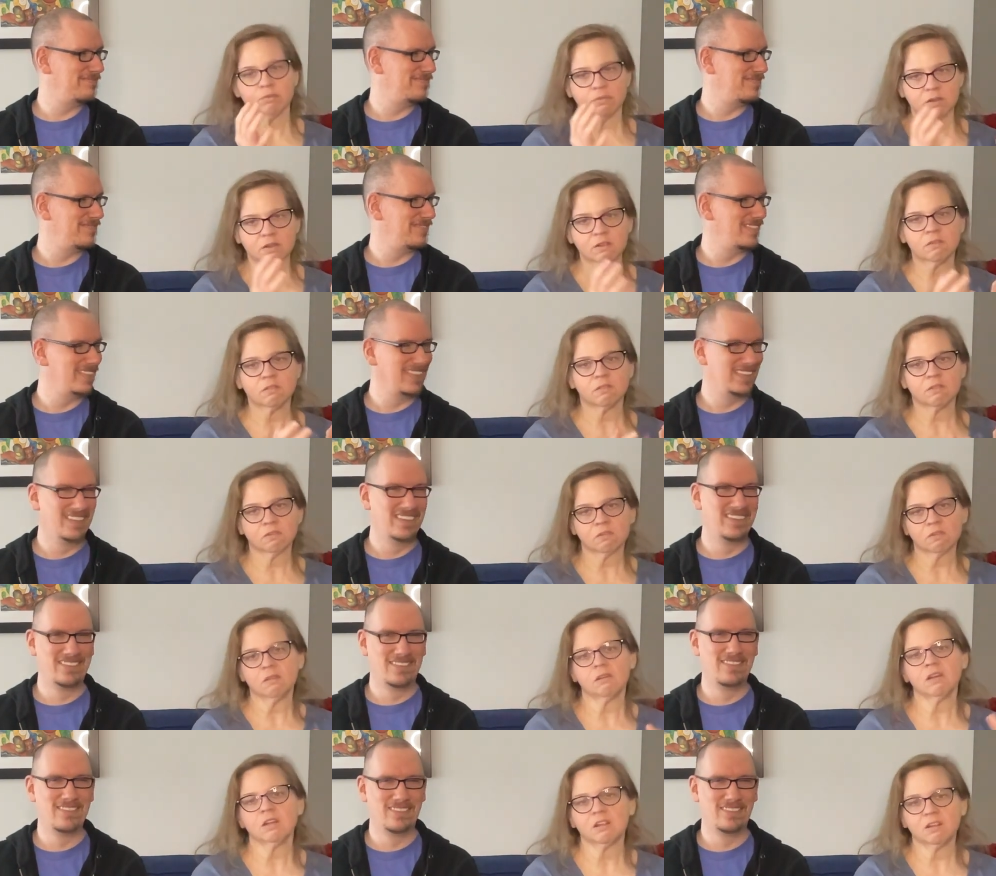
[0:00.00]
Speaker 1: He's
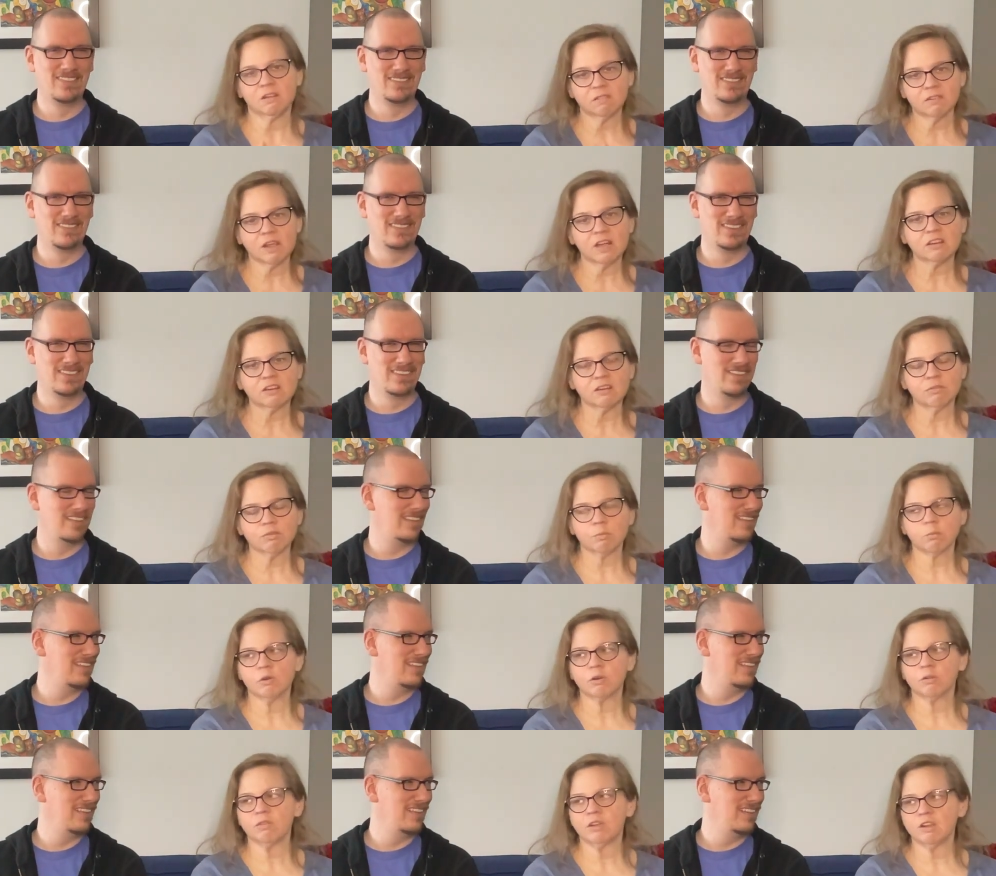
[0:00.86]
he's got different
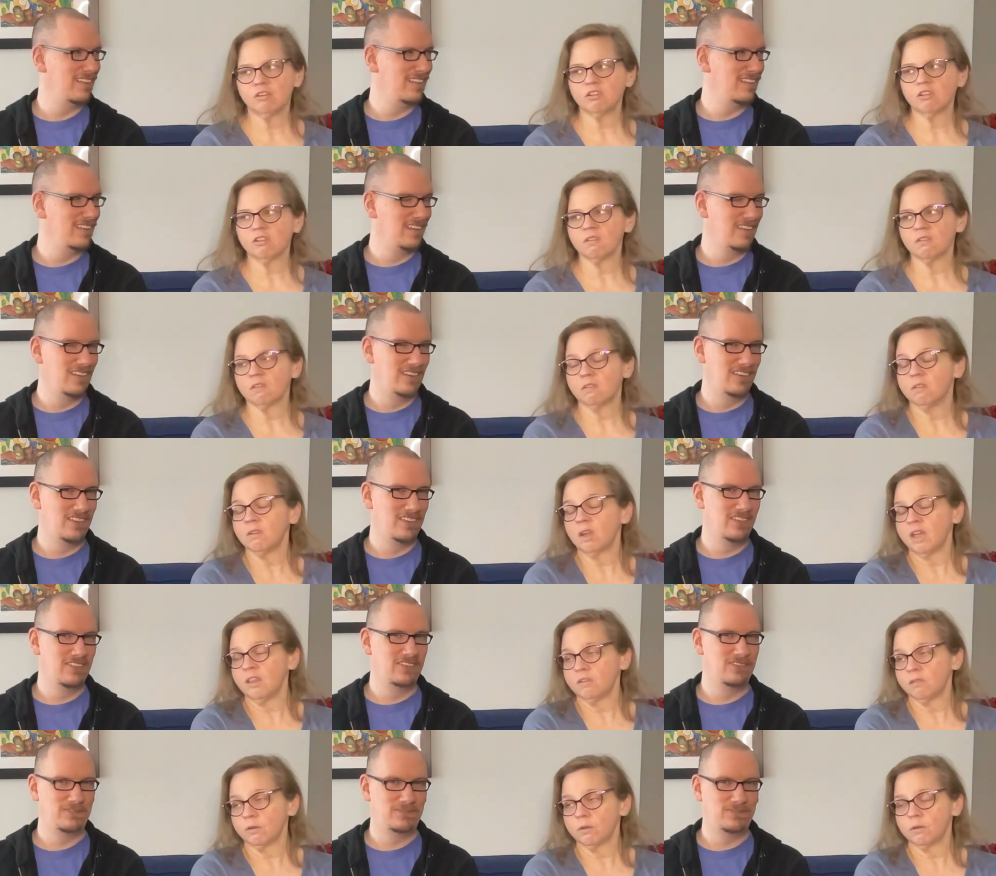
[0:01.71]
motivations, and,
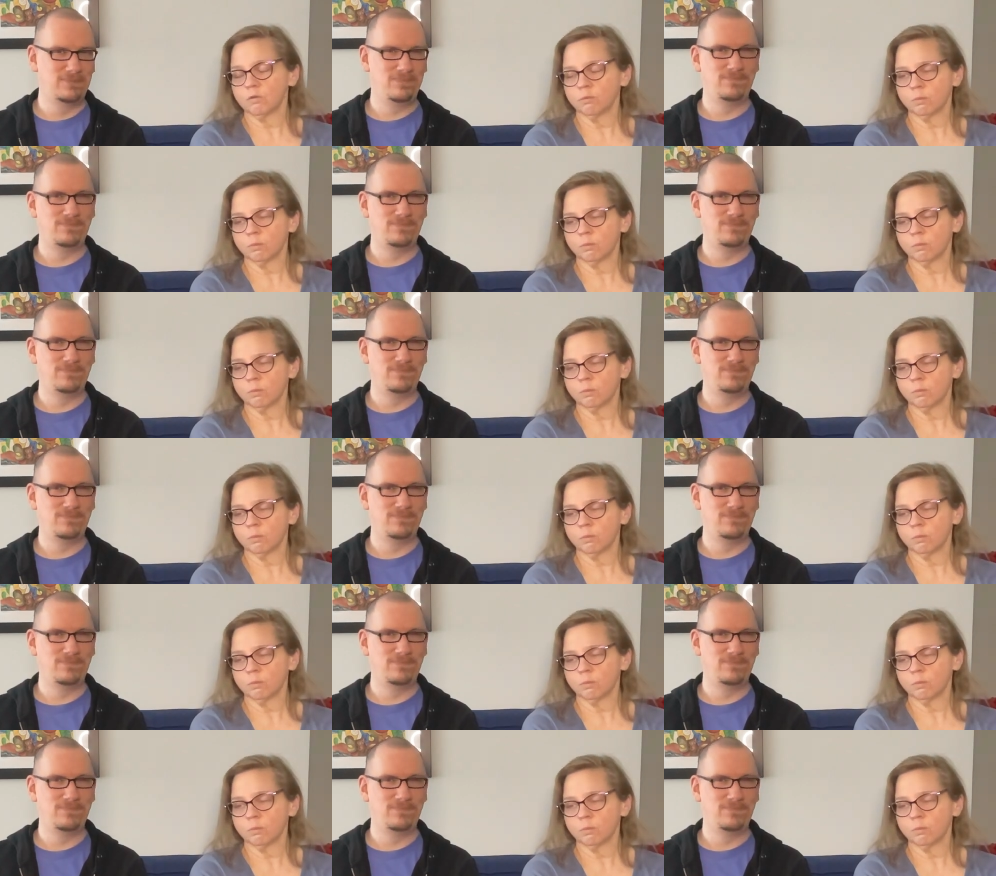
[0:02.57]
and so does